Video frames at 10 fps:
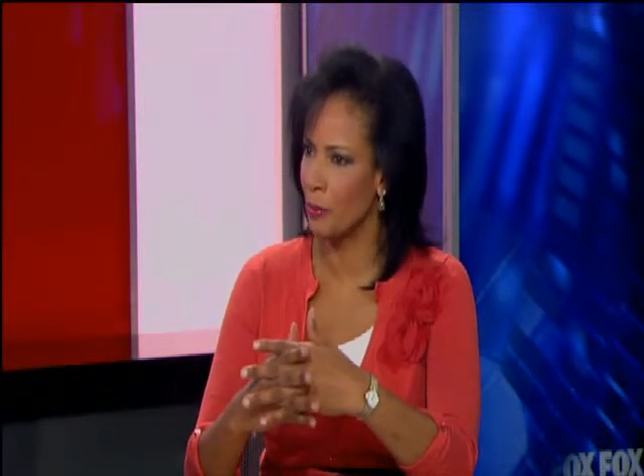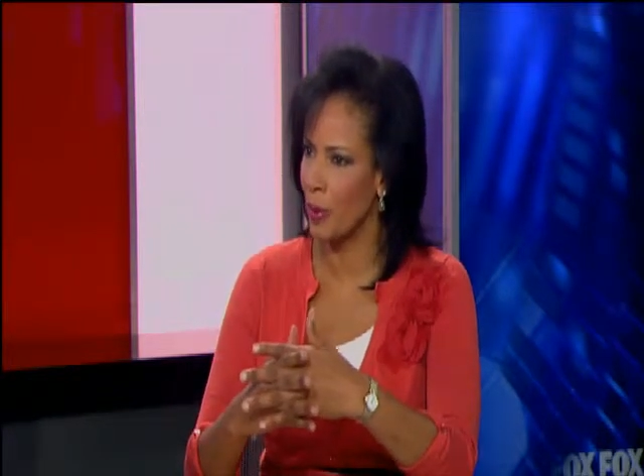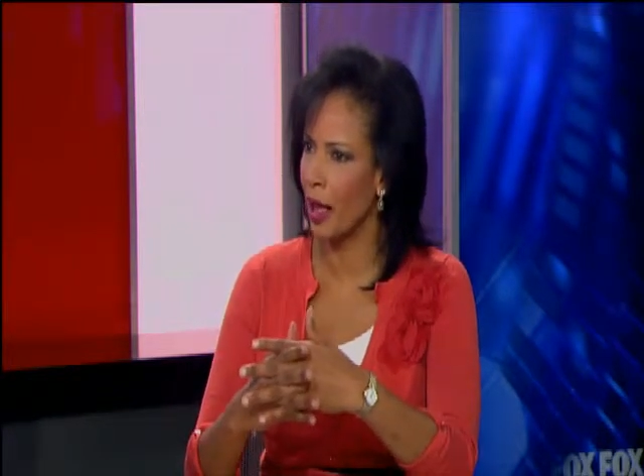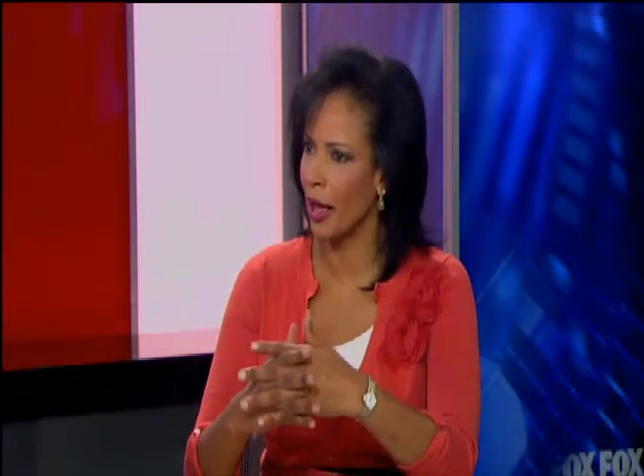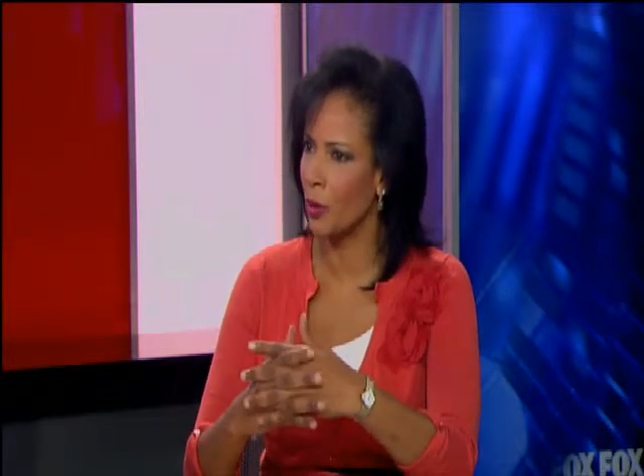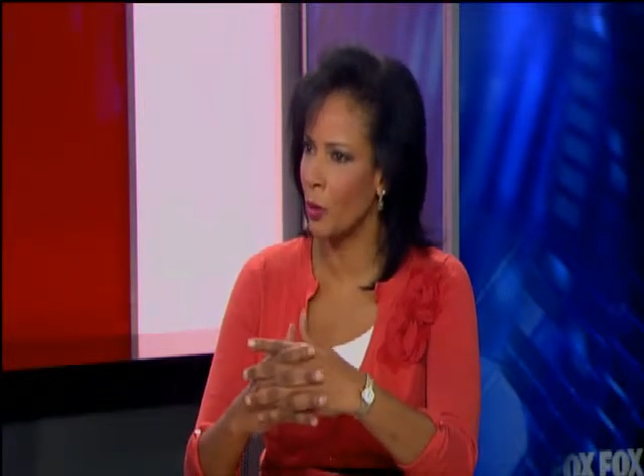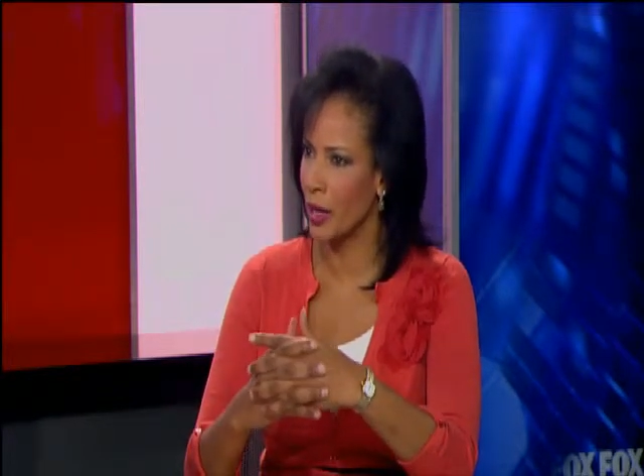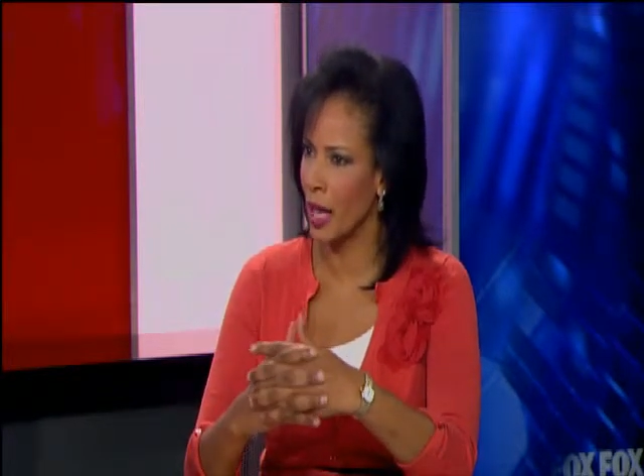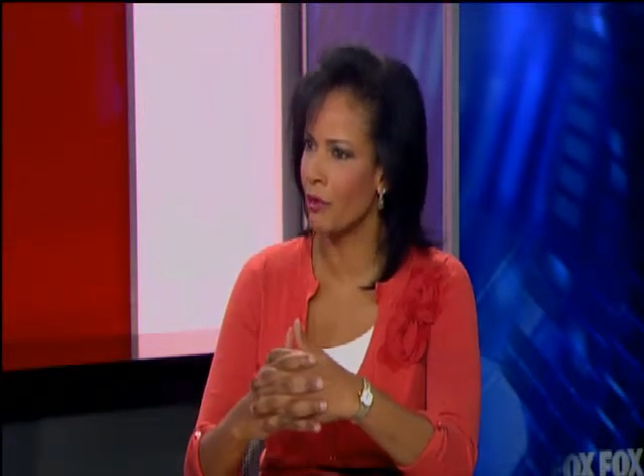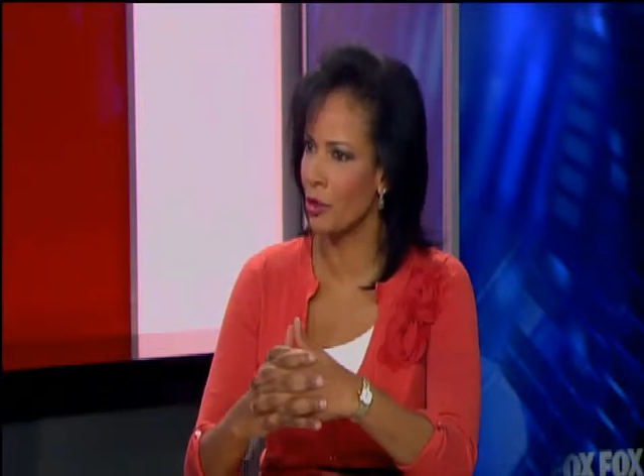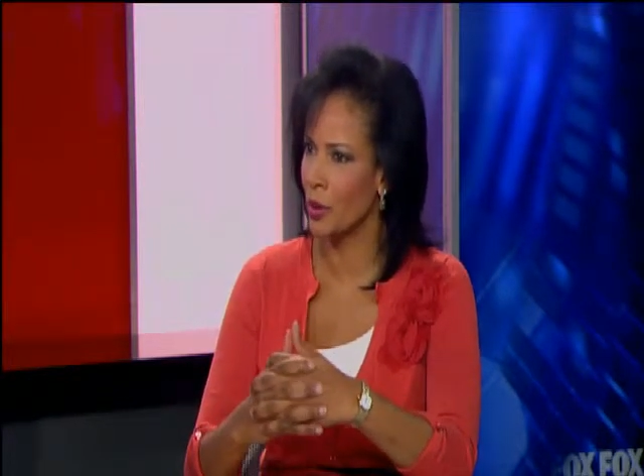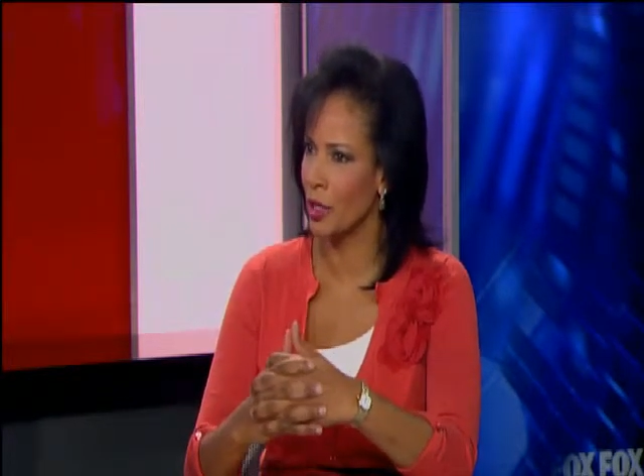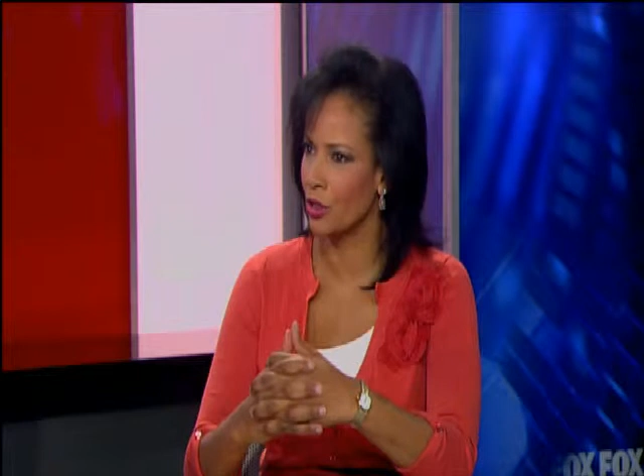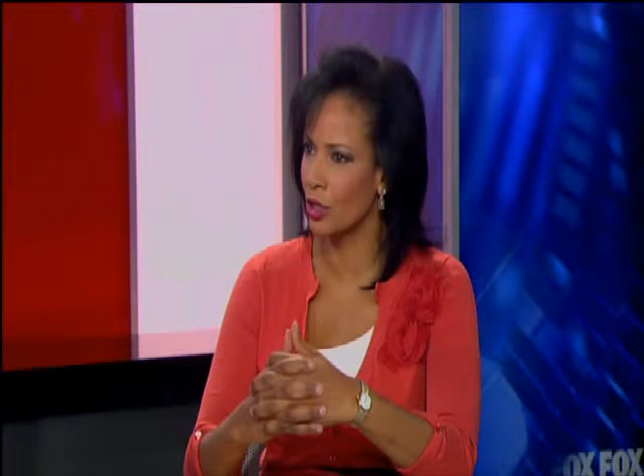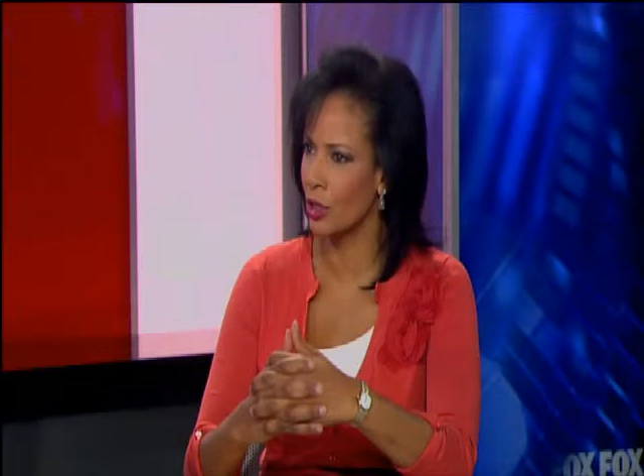by whatever we
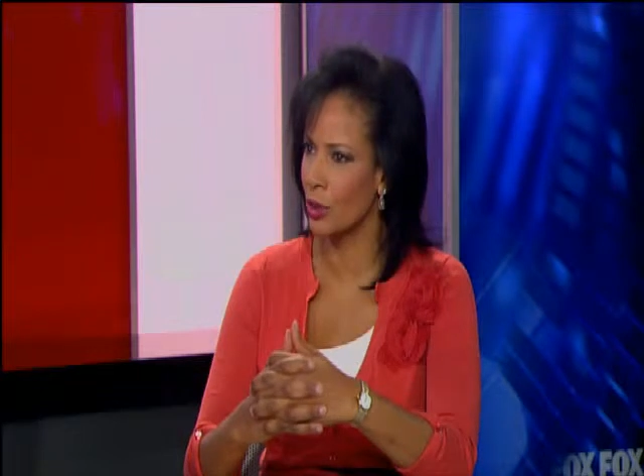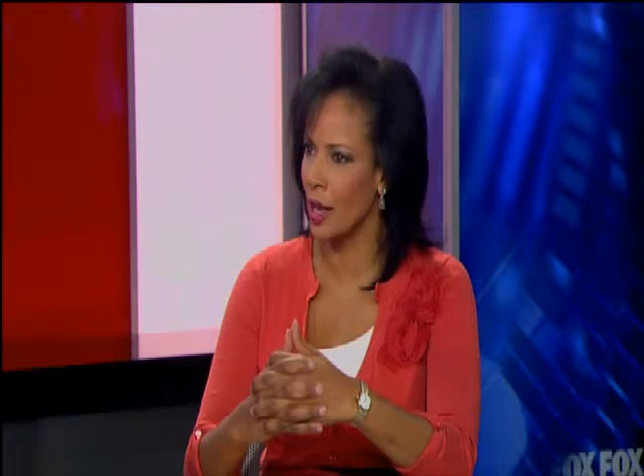do,